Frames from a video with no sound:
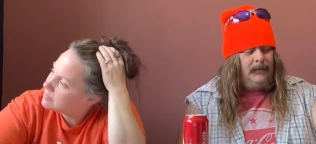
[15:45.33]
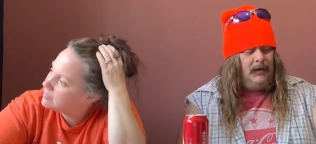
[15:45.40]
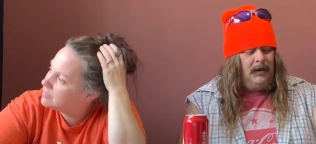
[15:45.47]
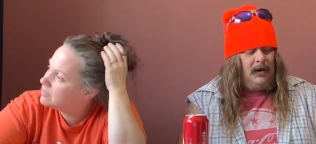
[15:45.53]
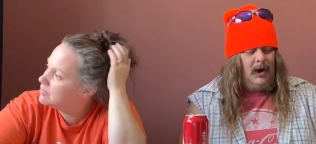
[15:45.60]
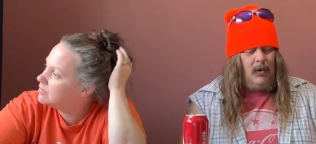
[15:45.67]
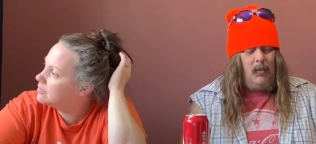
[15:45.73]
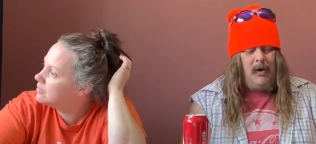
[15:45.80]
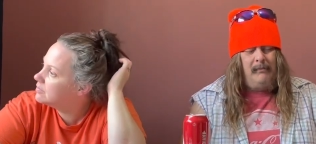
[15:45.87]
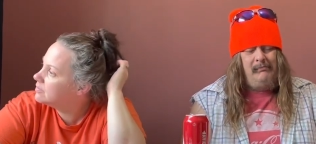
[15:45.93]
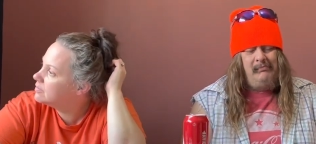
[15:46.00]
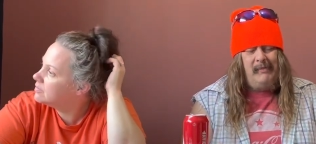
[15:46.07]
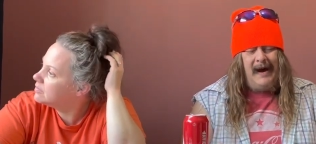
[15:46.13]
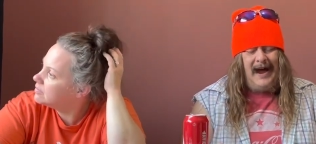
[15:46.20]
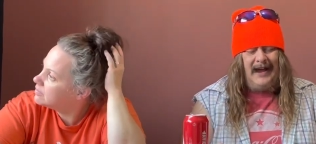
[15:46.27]
Speaker 1: Gotta wear
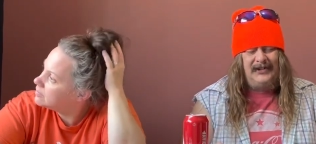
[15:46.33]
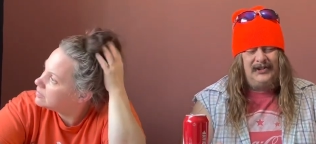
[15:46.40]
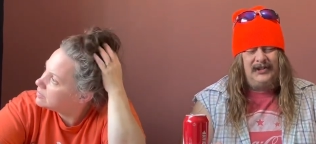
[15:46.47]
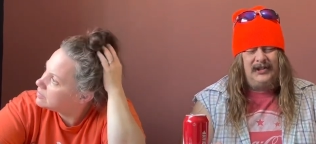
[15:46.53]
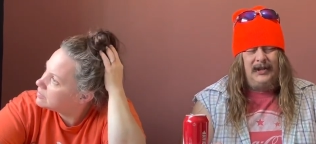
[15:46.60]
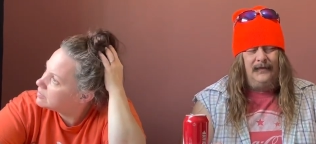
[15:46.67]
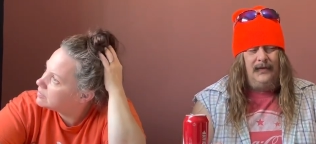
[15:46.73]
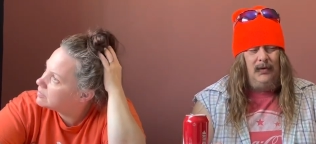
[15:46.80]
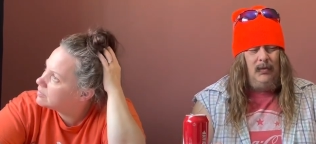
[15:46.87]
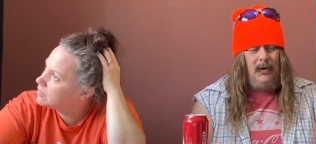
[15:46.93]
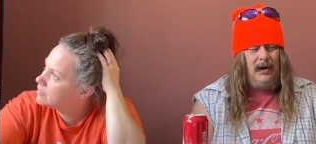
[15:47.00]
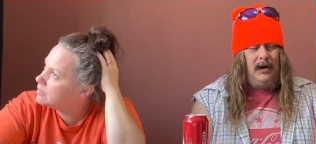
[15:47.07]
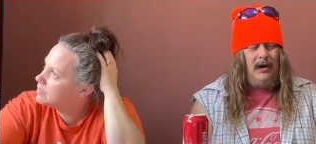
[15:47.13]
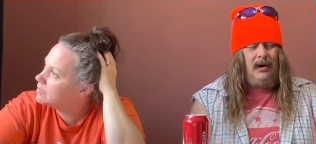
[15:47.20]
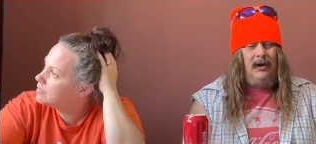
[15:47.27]
masks
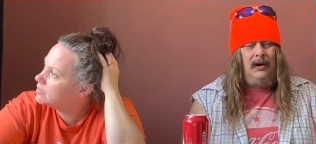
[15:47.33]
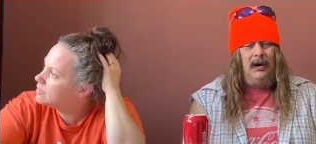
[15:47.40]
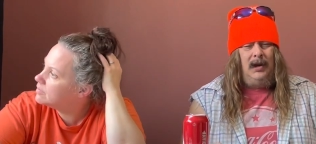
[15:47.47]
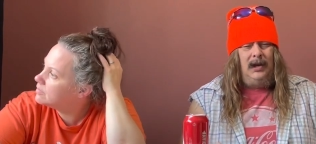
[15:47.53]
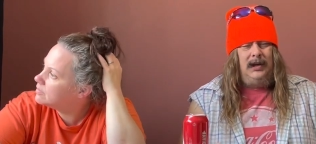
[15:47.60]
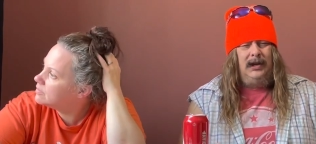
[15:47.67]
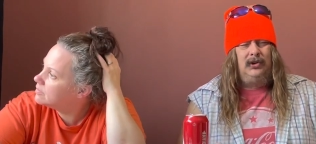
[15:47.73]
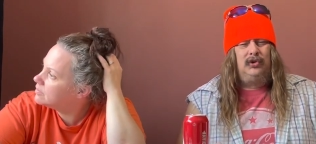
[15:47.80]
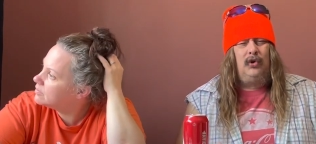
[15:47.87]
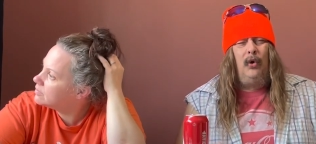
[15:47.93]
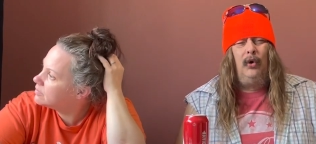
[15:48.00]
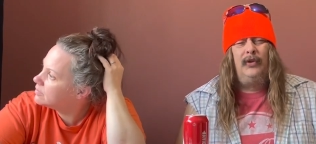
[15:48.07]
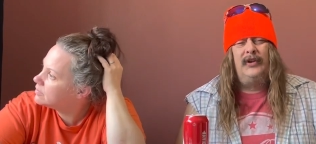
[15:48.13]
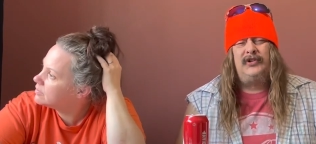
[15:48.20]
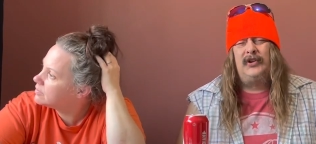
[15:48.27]
everywhere. Getting
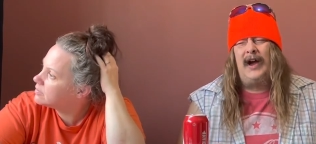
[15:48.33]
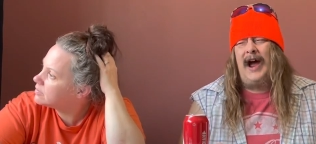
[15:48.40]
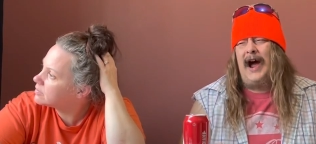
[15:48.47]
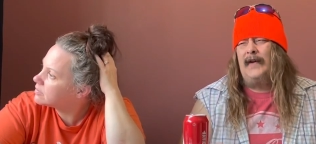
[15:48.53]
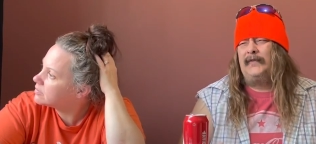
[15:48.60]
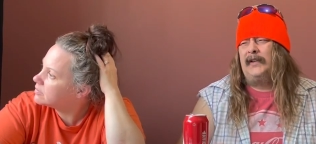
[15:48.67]
told that you have